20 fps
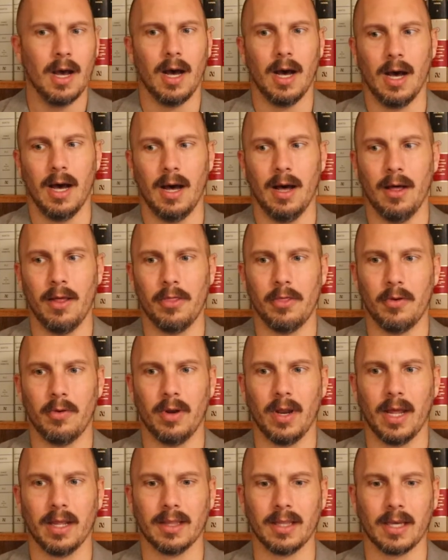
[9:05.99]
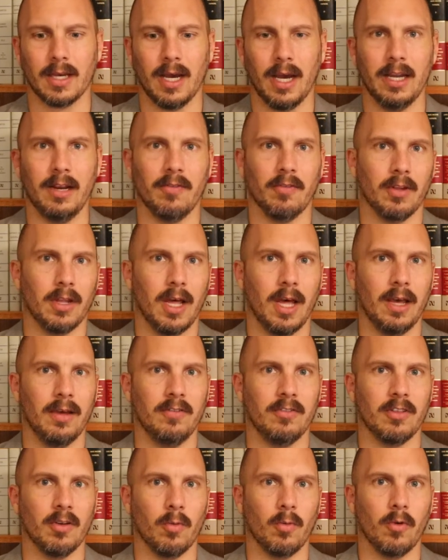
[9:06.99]
They're not the kind of
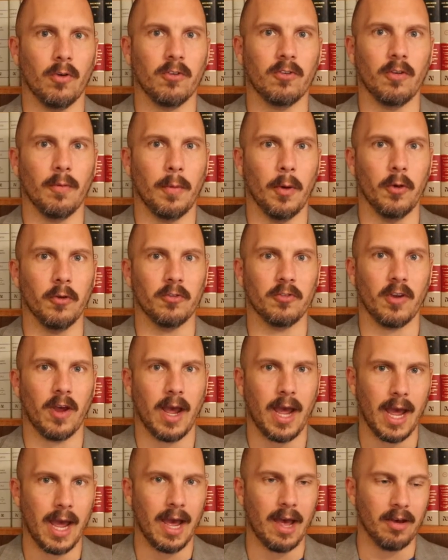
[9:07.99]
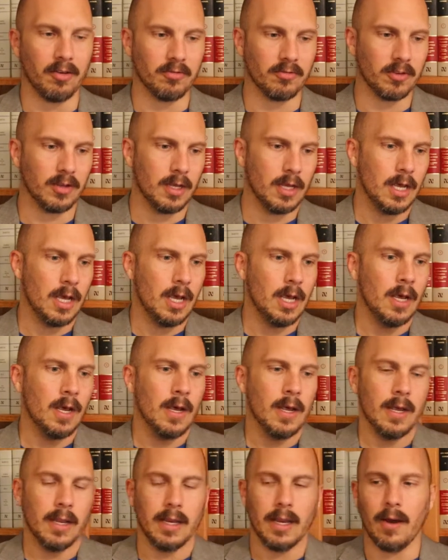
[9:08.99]
lives that we're supposed to have.
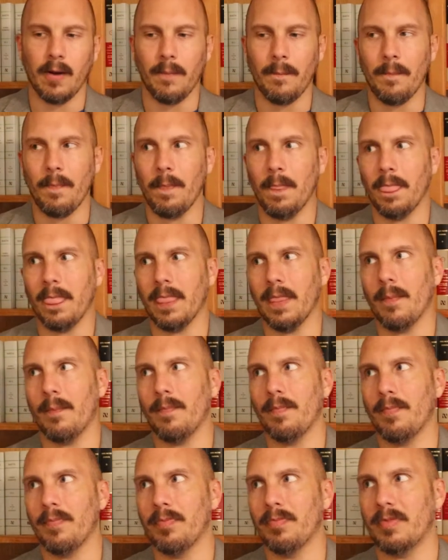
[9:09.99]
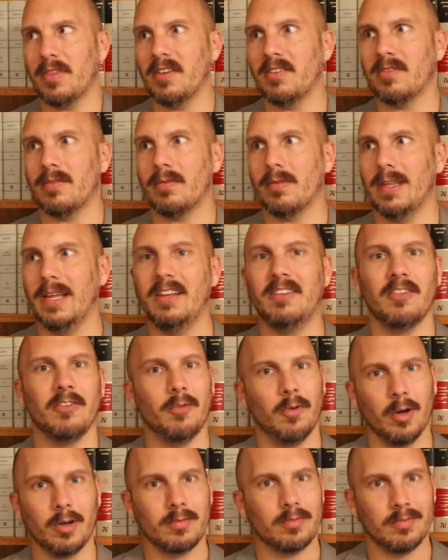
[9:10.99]
Now, this leads
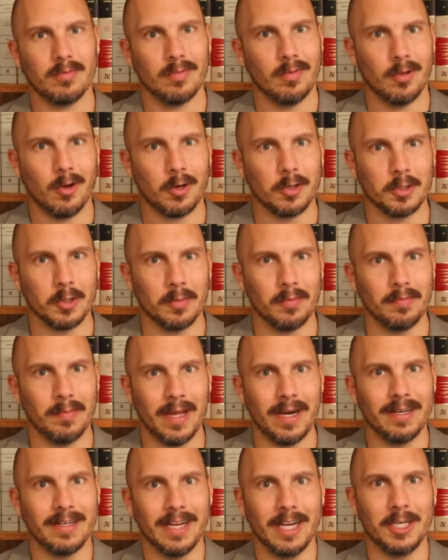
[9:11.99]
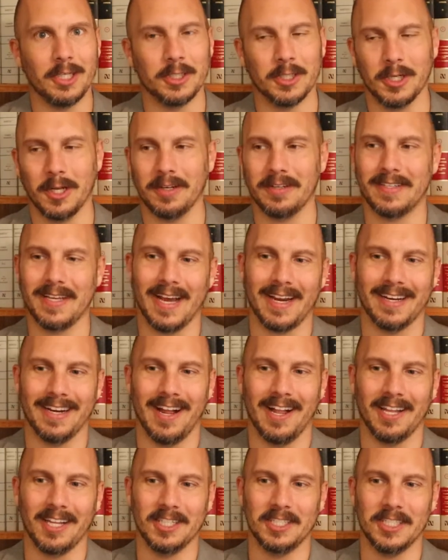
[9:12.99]
into a larger meditation on
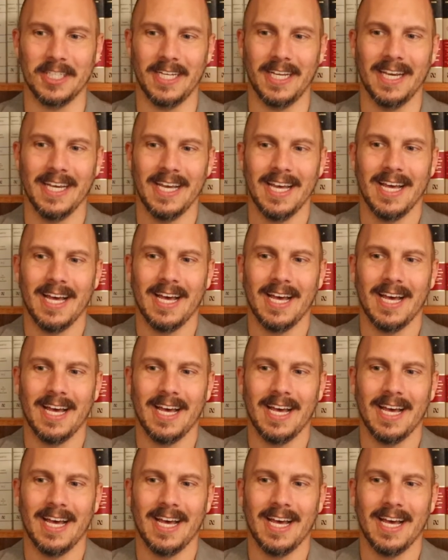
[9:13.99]
technology.